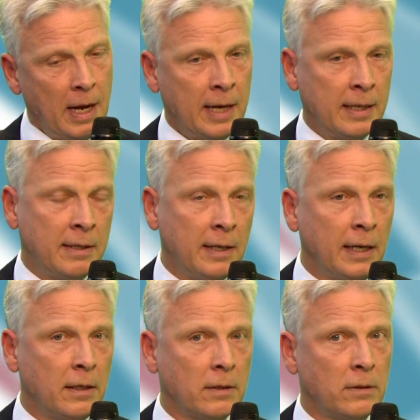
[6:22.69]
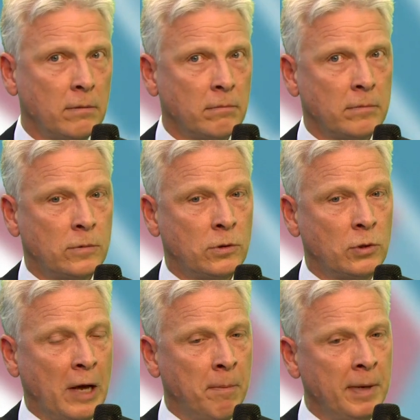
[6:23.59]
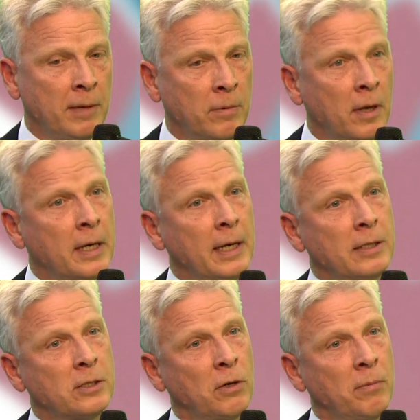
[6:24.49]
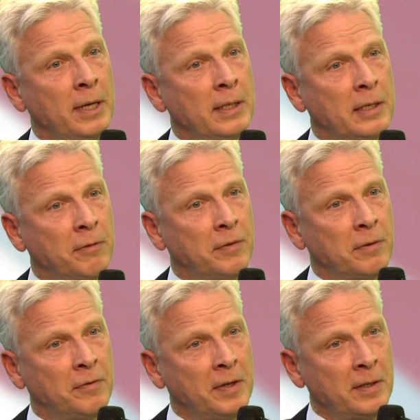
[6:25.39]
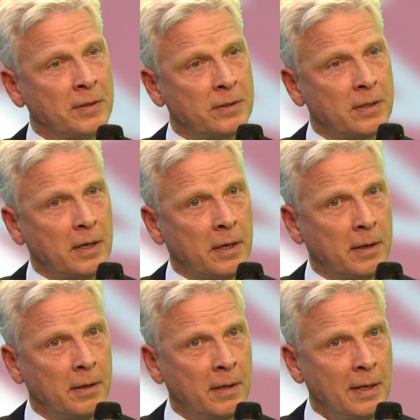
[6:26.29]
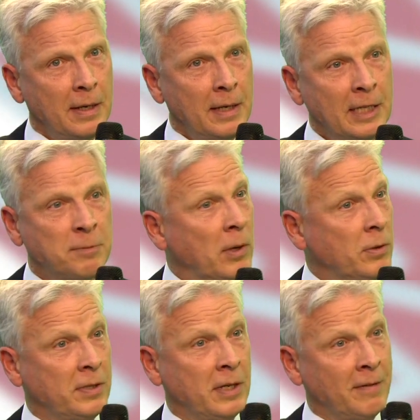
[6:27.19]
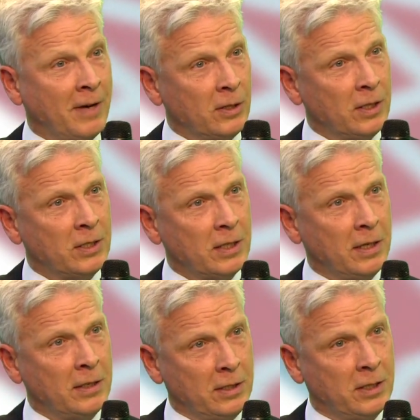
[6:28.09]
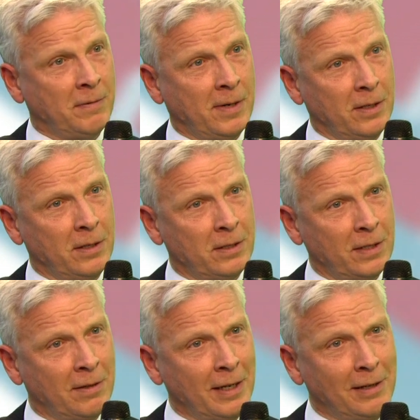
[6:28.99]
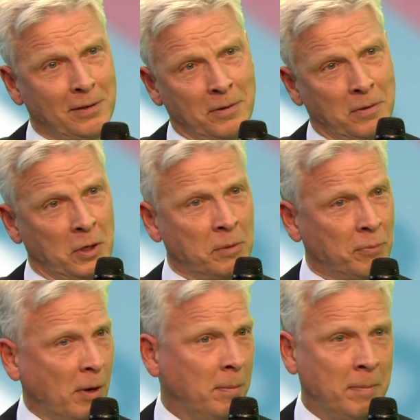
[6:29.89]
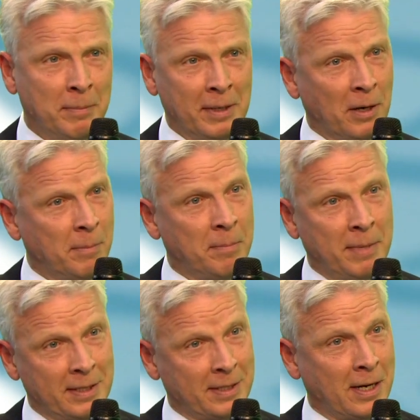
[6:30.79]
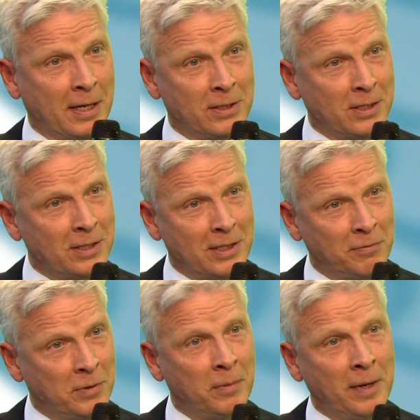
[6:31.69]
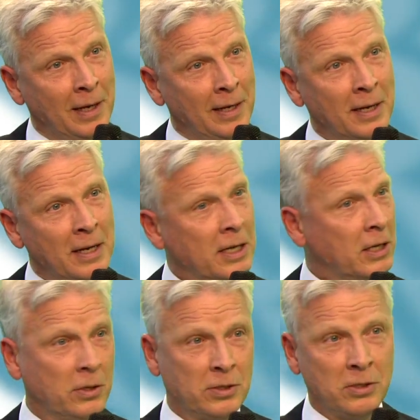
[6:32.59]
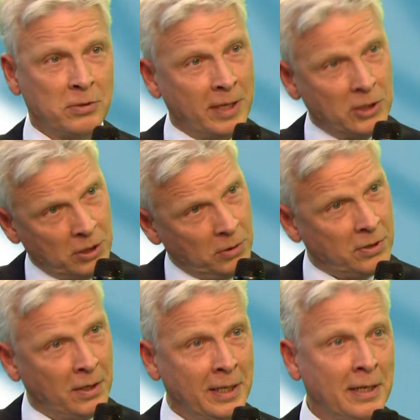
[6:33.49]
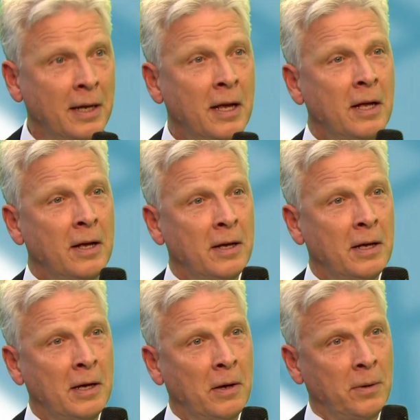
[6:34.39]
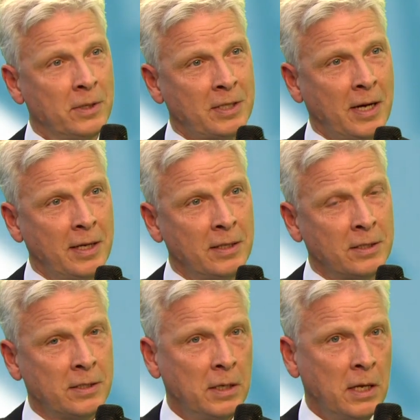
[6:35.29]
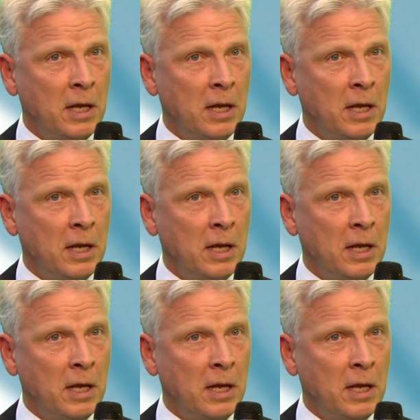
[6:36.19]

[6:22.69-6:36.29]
And I think to have been working in so many different fields uh, is both an advantage and a disadvantage. I think you know you can probably become a better scientist if you really concentrate totally uh, on science.